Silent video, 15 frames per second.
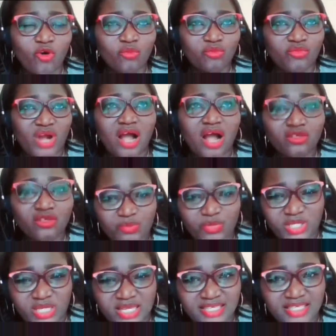from
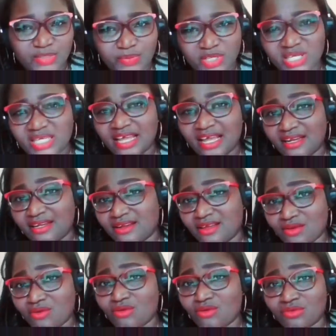how the patient is speaking
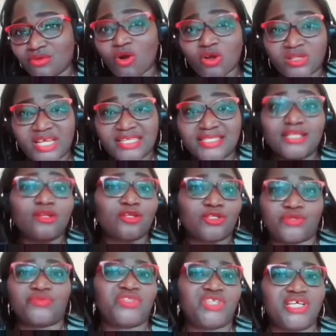and all that,
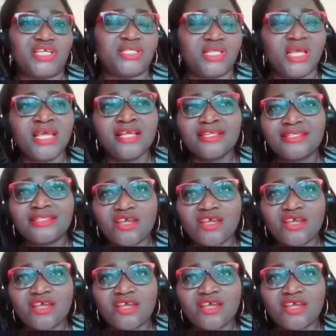a lot of things.